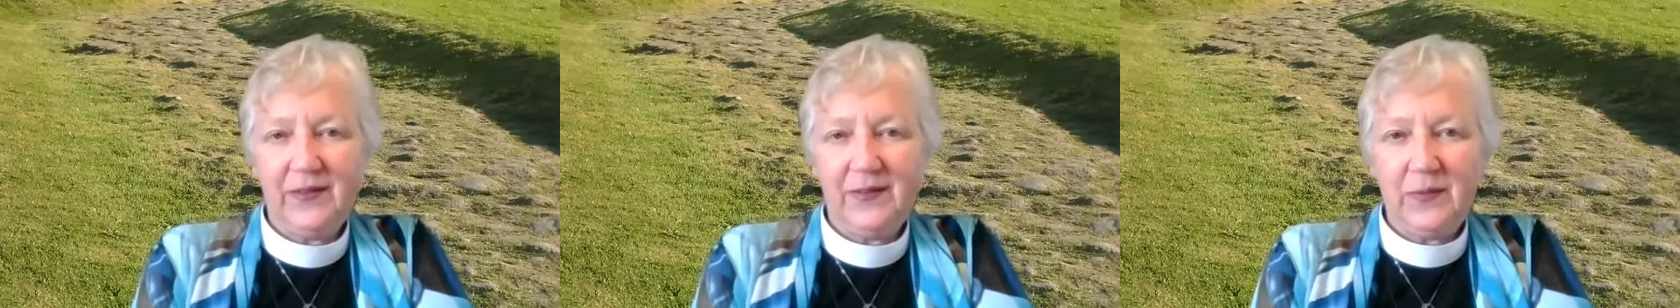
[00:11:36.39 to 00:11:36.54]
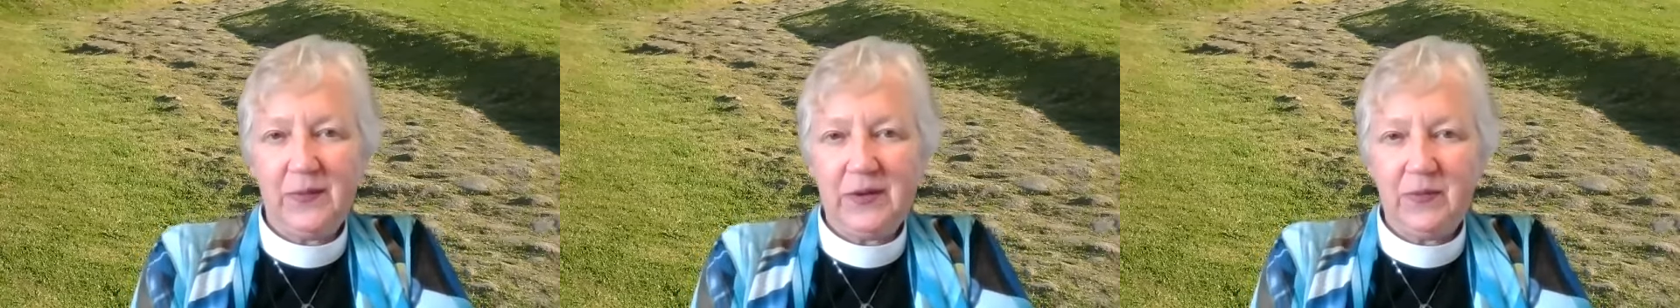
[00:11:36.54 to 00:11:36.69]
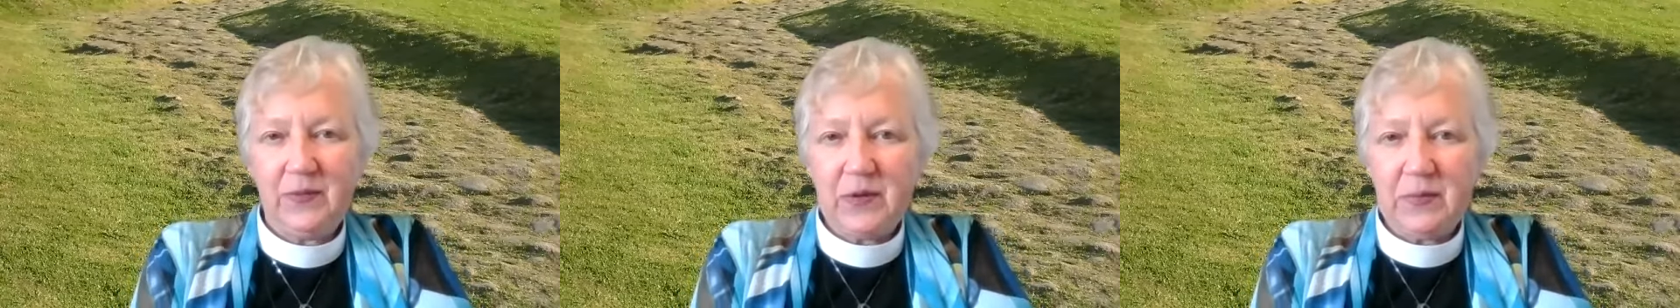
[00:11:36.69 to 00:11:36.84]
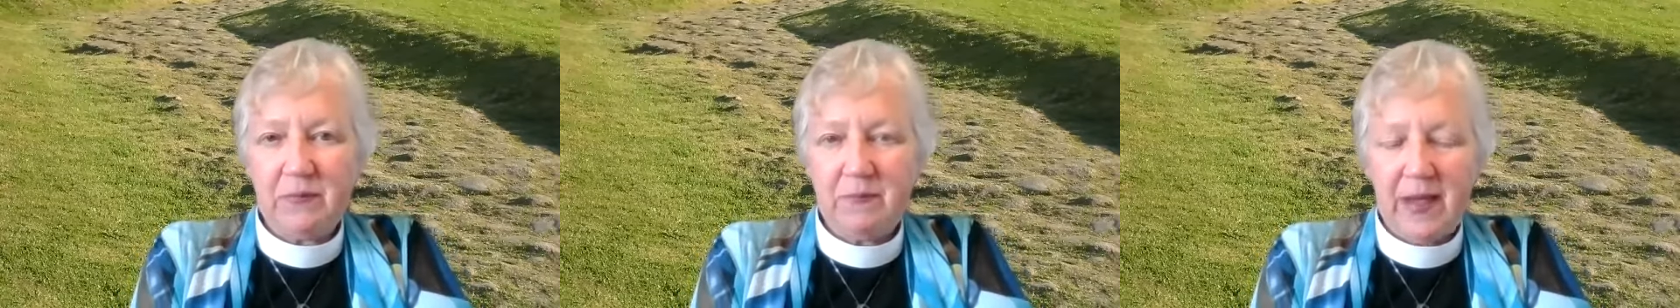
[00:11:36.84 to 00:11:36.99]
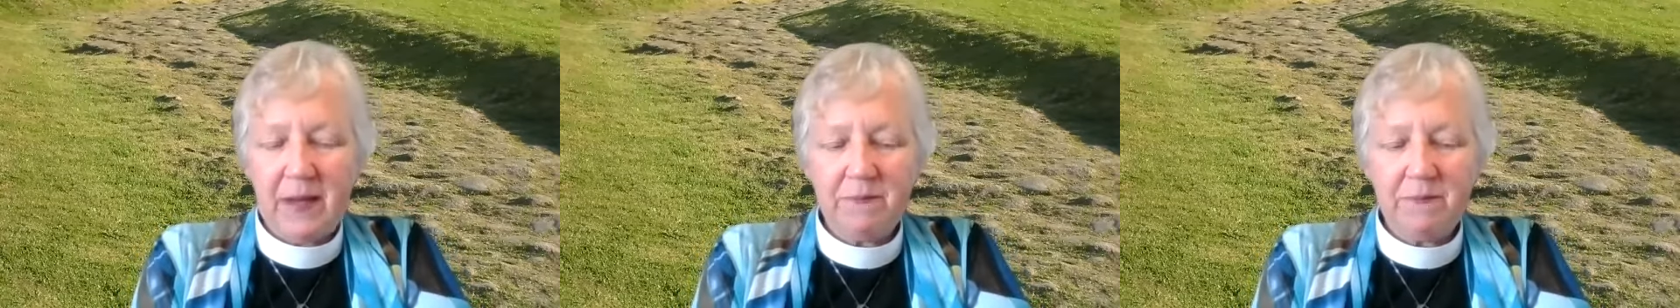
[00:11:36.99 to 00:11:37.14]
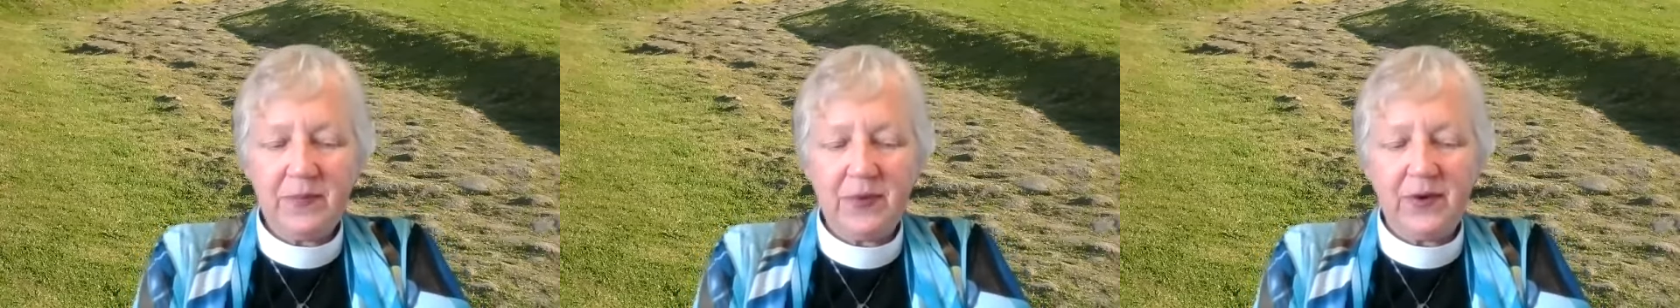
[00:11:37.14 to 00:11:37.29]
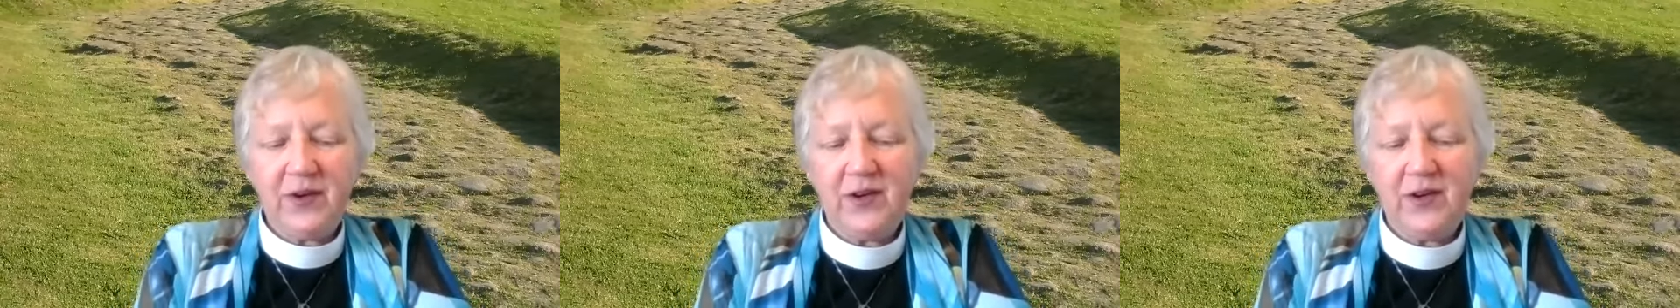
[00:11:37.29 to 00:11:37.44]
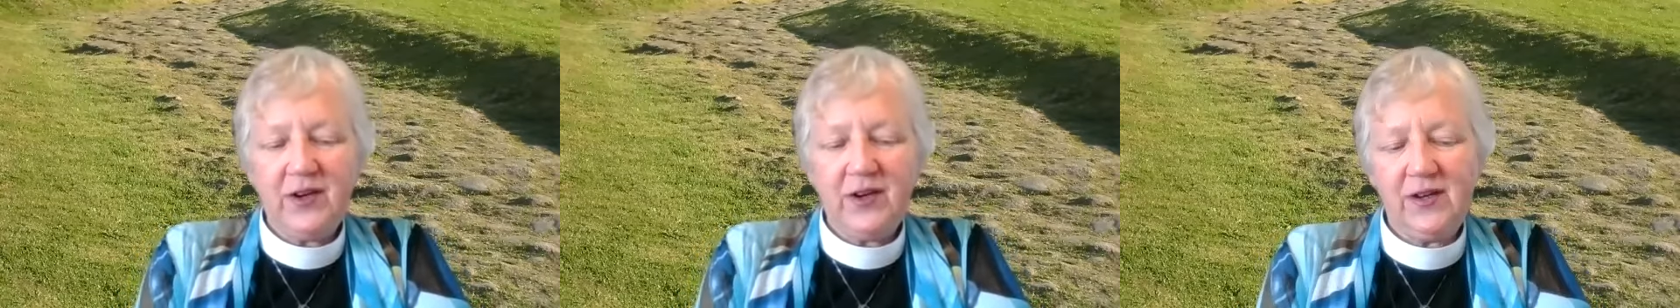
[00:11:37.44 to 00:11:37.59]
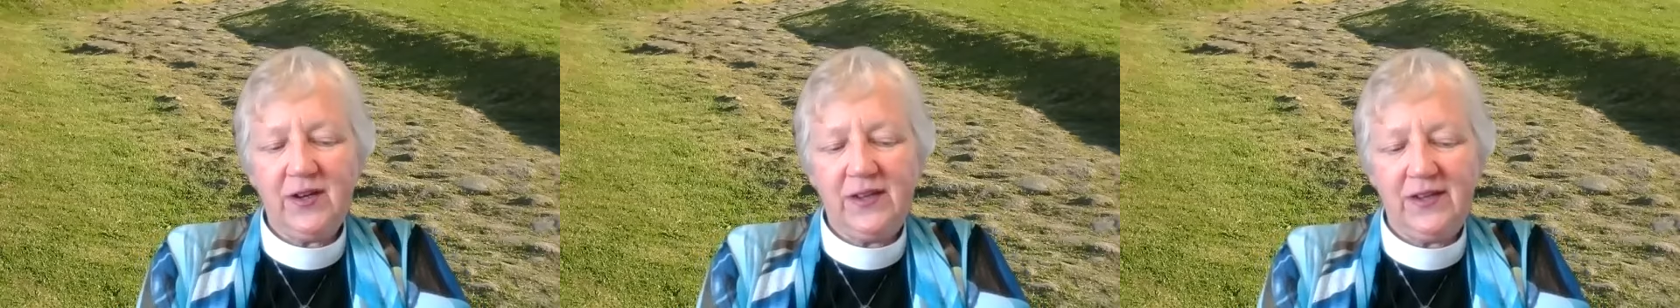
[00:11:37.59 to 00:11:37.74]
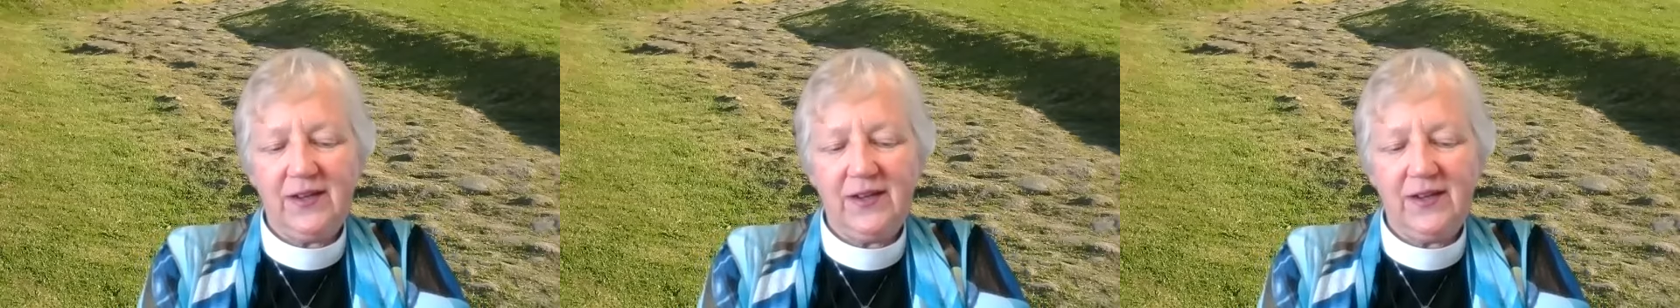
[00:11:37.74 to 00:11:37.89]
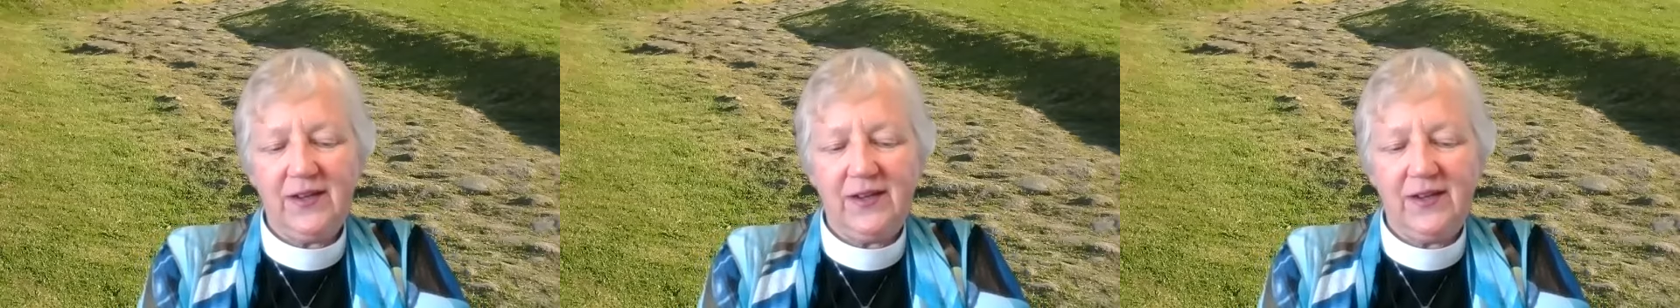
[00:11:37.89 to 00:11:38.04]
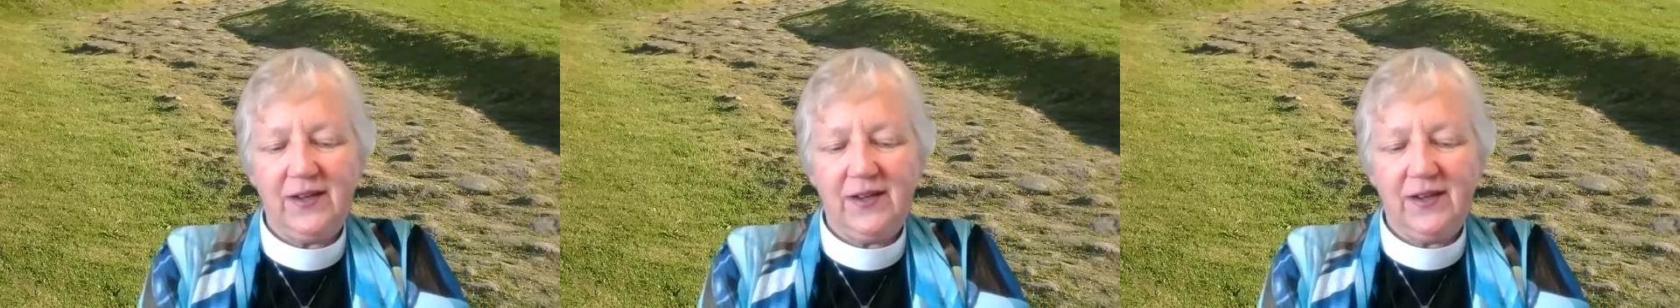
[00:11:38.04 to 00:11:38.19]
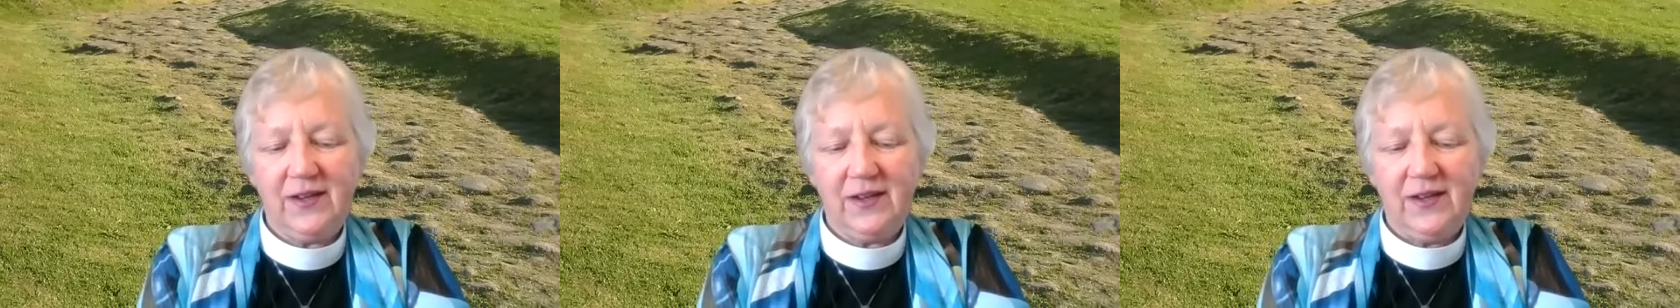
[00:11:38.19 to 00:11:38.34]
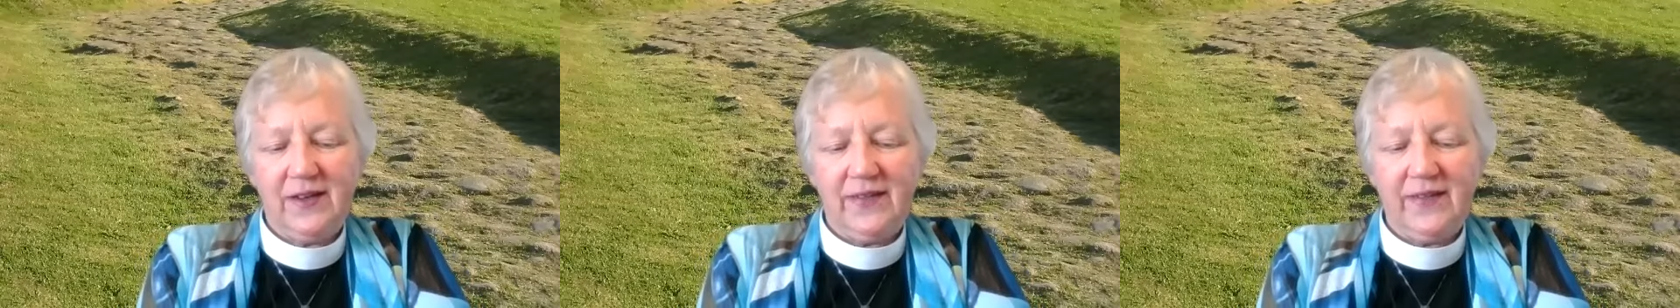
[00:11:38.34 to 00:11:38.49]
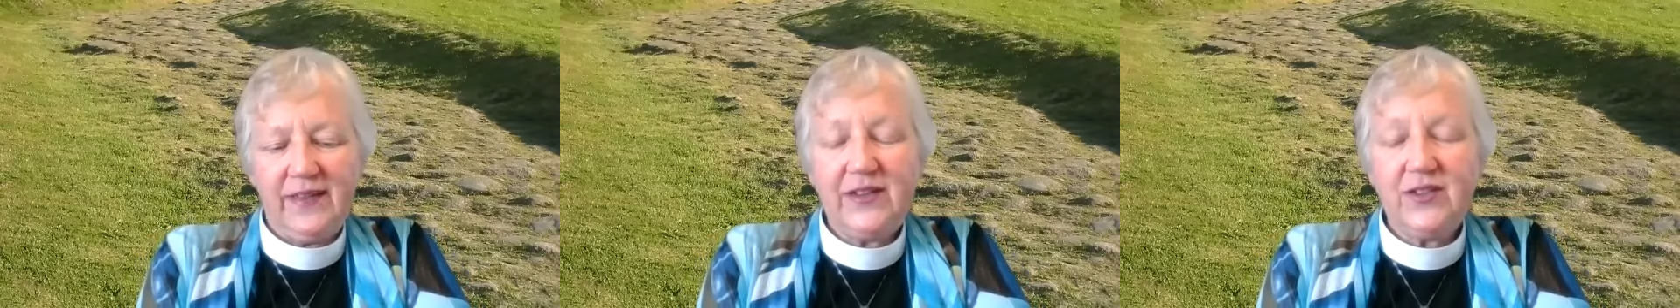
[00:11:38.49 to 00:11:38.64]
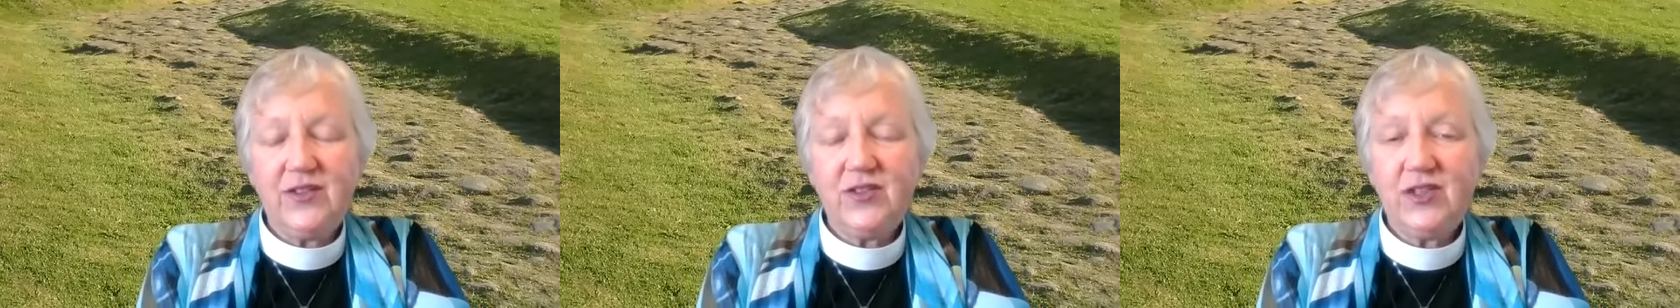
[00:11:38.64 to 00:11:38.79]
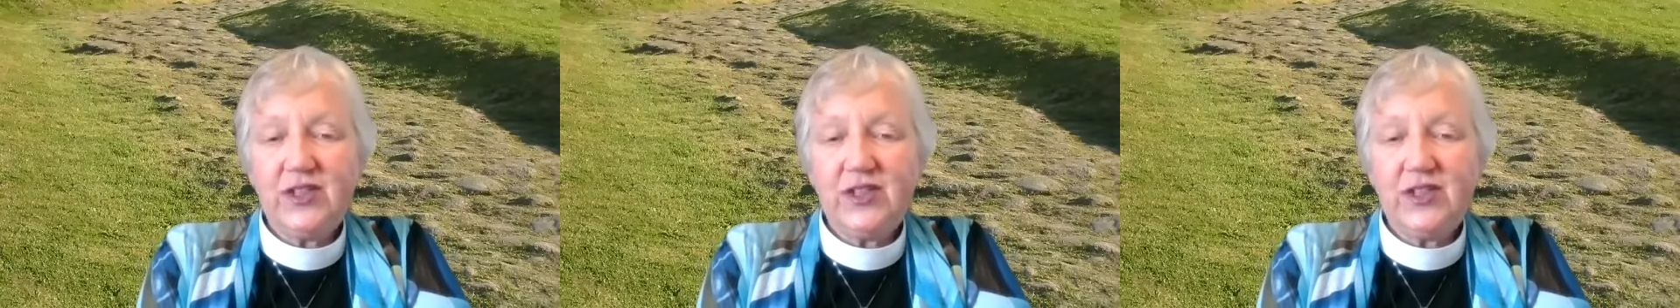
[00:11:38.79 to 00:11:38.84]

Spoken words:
we remember that